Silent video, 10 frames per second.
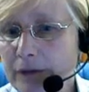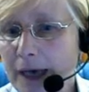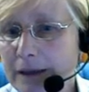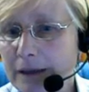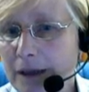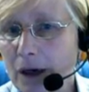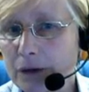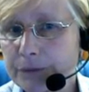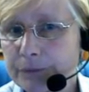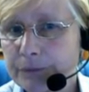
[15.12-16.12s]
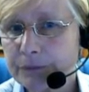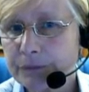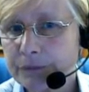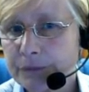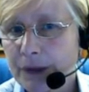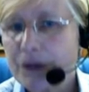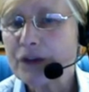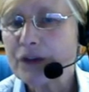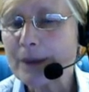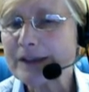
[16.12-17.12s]
right along.
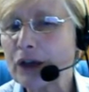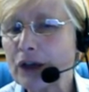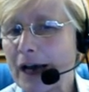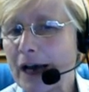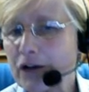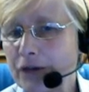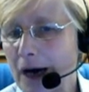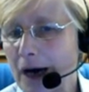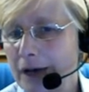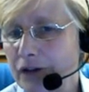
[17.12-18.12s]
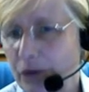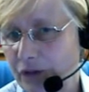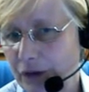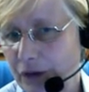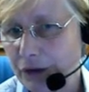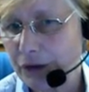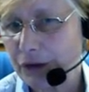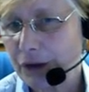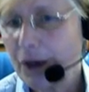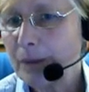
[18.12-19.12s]
So it's not how fast you
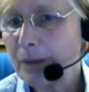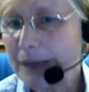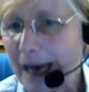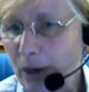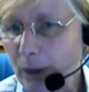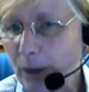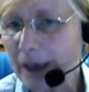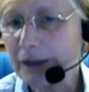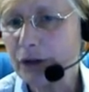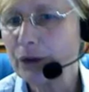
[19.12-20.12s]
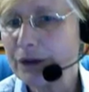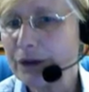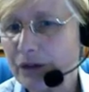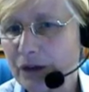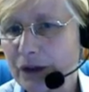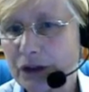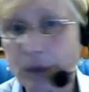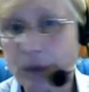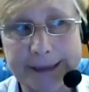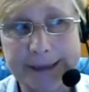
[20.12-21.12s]
search, but how well you can search
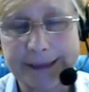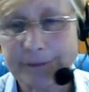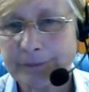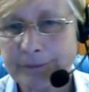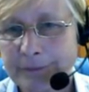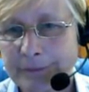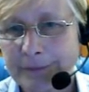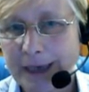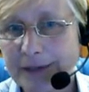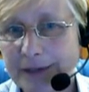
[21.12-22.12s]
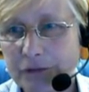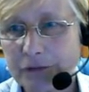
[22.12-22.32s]
quickly, as our